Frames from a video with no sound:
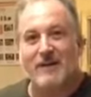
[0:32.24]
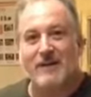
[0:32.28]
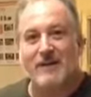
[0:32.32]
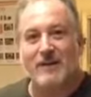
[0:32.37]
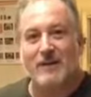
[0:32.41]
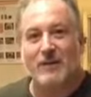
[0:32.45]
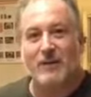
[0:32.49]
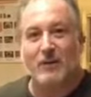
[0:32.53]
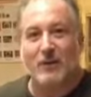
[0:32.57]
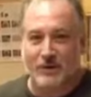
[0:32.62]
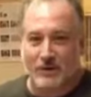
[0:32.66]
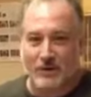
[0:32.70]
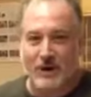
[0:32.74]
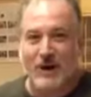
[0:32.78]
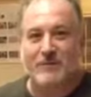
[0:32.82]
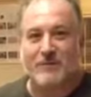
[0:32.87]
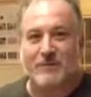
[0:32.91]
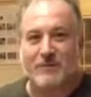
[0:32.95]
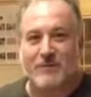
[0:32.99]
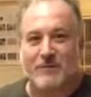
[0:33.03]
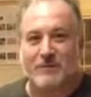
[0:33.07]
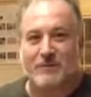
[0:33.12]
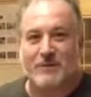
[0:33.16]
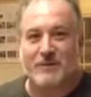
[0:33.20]
will not
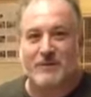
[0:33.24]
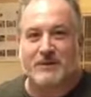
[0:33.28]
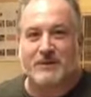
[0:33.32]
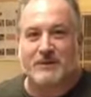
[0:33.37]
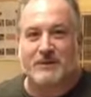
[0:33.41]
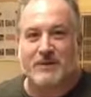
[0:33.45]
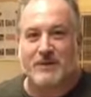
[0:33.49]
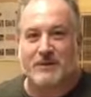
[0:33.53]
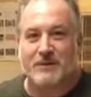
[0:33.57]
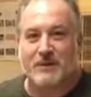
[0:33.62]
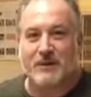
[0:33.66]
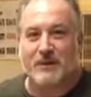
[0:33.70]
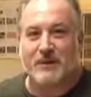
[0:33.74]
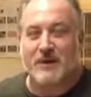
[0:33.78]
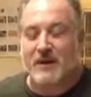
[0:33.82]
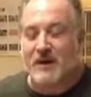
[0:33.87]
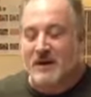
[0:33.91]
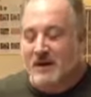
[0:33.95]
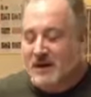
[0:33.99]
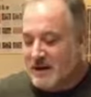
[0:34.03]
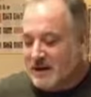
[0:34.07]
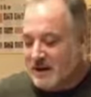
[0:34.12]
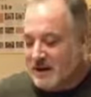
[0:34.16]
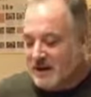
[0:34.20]
flip this over.
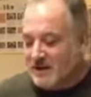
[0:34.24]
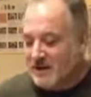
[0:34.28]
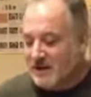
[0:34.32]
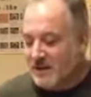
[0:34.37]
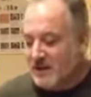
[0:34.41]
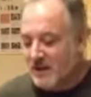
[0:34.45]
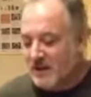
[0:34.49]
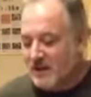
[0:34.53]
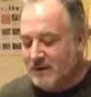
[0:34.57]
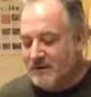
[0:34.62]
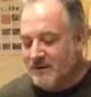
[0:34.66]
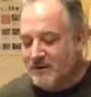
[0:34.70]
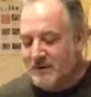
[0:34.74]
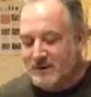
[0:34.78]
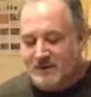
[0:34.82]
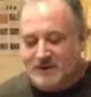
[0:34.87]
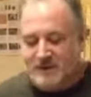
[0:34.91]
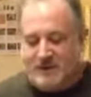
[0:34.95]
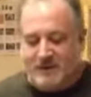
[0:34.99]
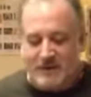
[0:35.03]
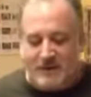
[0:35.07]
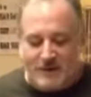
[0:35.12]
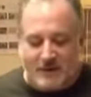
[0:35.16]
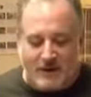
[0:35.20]
There are some
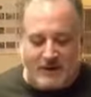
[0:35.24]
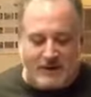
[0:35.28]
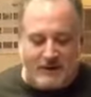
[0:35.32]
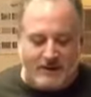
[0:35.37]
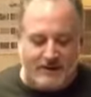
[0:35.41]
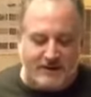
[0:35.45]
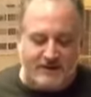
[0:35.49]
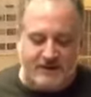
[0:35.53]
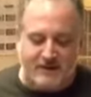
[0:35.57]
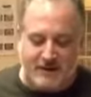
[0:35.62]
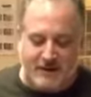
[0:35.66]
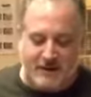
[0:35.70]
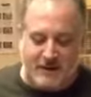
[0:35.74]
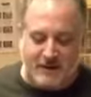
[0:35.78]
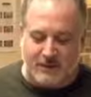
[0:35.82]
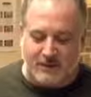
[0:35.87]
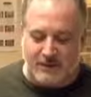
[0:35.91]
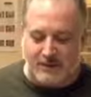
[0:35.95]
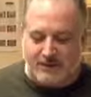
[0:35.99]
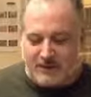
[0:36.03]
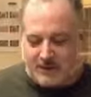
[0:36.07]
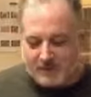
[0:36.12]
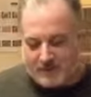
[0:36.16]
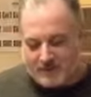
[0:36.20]
considerations,
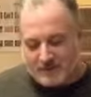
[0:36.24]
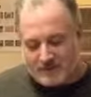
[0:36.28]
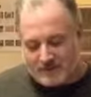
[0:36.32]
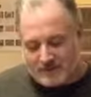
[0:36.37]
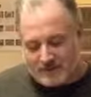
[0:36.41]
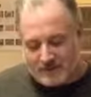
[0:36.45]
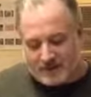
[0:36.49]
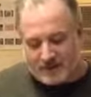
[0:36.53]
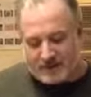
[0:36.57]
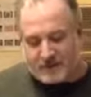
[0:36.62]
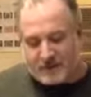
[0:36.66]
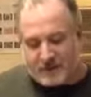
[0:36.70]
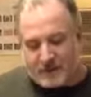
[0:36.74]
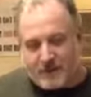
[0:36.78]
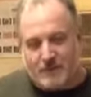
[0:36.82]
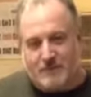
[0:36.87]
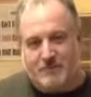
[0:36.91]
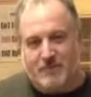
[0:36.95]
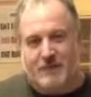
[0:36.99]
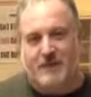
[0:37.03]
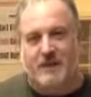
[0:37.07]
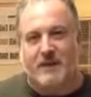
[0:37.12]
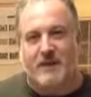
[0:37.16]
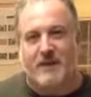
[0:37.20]
it should
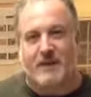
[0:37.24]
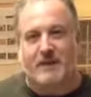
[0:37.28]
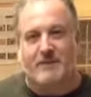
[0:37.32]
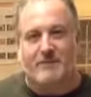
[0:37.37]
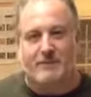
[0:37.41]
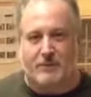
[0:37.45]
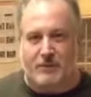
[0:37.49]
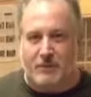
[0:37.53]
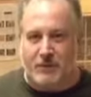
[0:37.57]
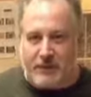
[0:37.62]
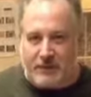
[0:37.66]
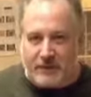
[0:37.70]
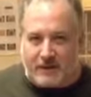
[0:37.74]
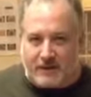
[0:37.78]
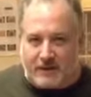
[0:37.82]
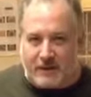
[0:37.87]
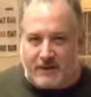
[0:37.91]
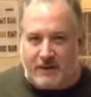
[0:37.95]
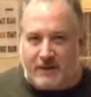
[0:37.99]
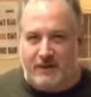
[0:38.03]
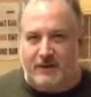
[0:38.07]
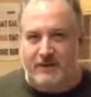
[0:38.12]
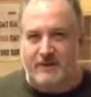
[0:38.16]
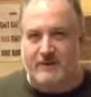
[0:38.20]
be pretty
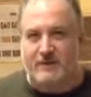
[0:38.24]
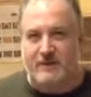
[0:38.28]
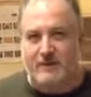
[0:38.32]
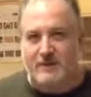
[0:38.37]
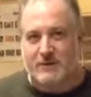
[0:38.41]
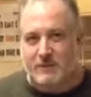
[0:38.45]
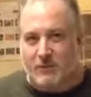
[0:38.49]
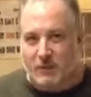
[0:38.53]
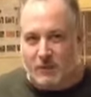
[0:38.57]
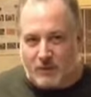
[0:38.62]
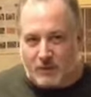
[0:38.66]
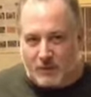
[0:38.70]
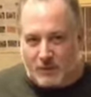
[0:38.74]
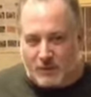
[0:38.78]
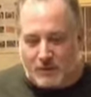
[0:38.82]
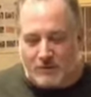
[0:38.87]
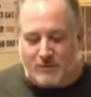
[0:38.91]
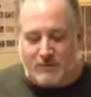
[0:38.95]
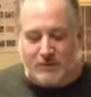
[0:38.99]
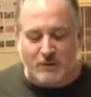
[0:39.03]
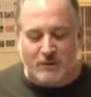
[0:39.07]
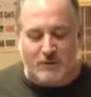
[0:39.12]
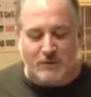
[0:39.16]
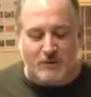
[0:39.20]
thick so it's more
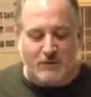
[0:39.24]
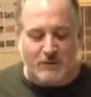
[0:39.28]
durable.